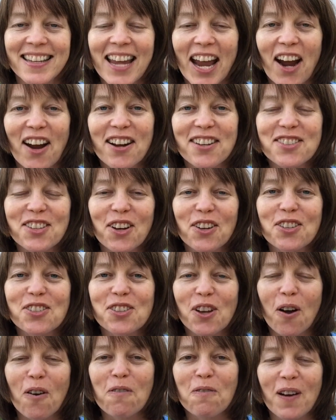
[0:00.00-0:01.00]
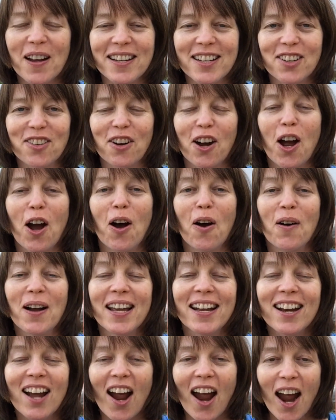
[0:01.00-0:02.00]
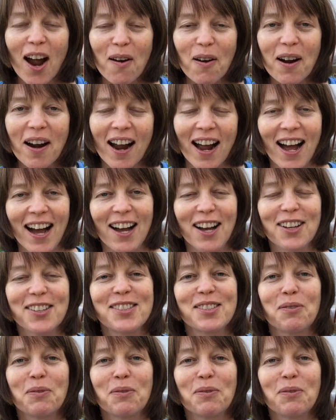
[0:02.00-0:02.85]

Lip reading: Carrots are so fun to grow. In our house,